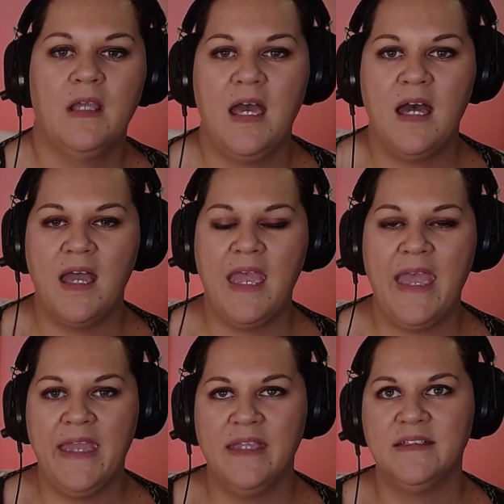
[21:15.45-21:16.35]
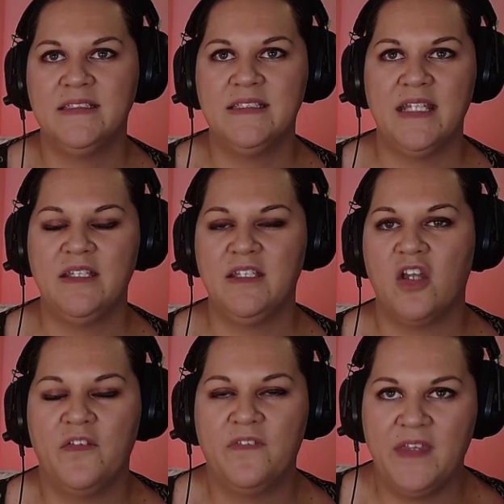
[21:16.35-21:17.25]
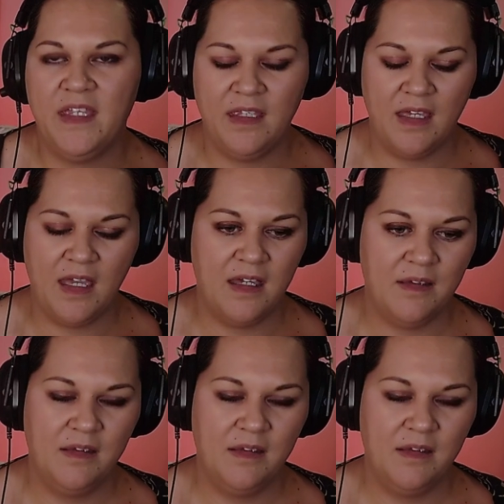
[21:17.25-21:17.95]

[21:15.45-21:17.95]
And then you got the